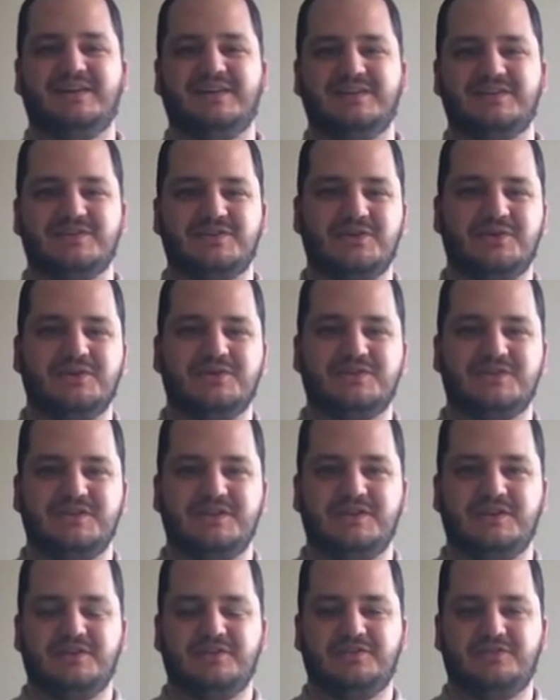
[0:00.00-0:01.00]
is
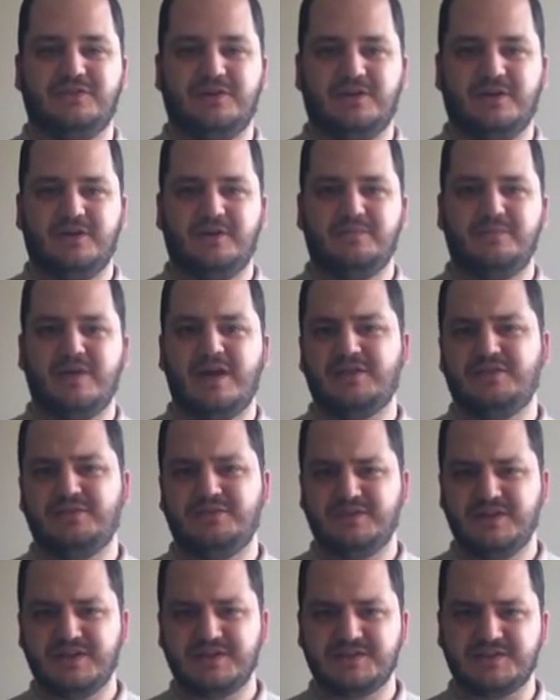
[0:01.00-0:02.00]
courtesy of
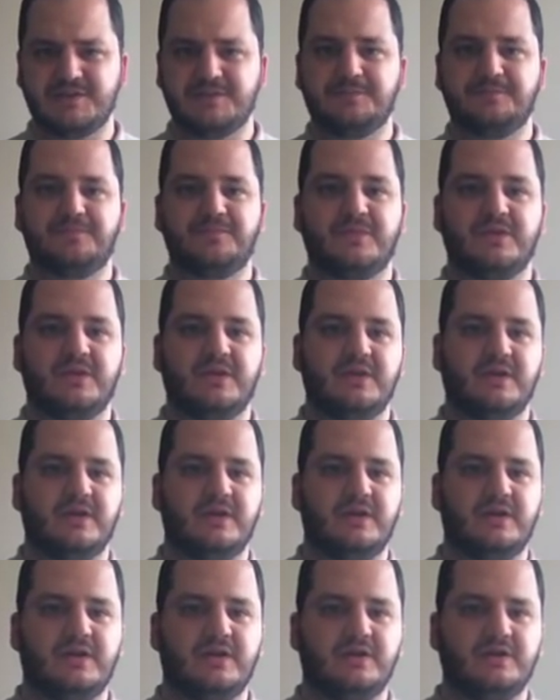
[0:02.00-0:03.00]
Matthew Dessem,
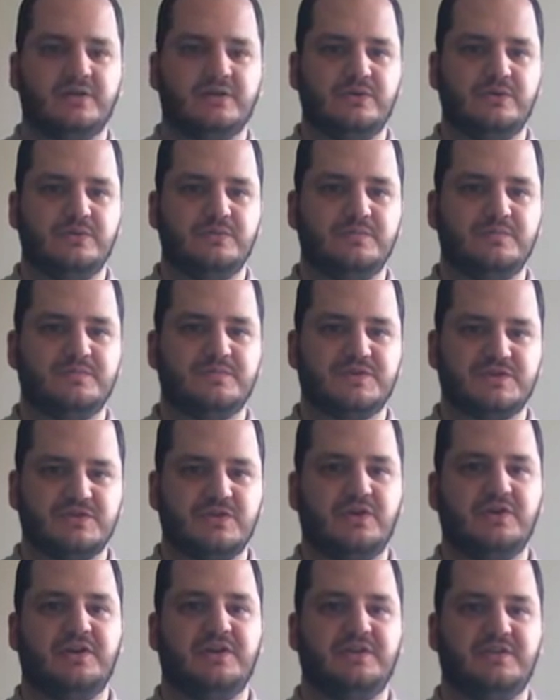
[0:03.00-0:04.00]
who
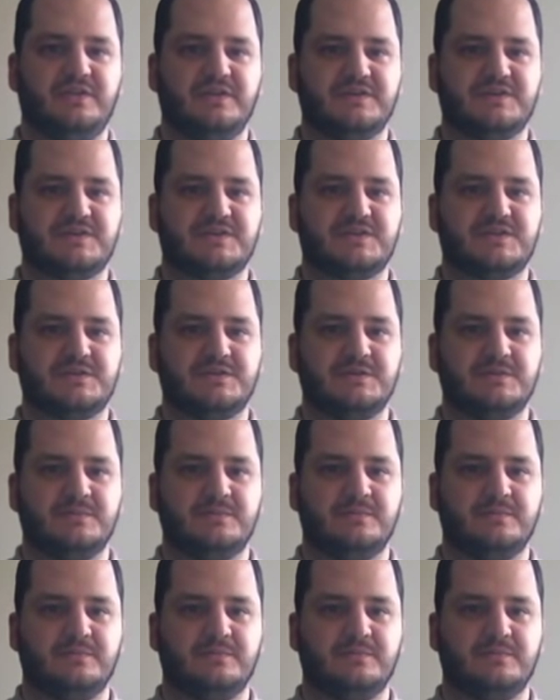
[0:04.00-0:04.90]
started this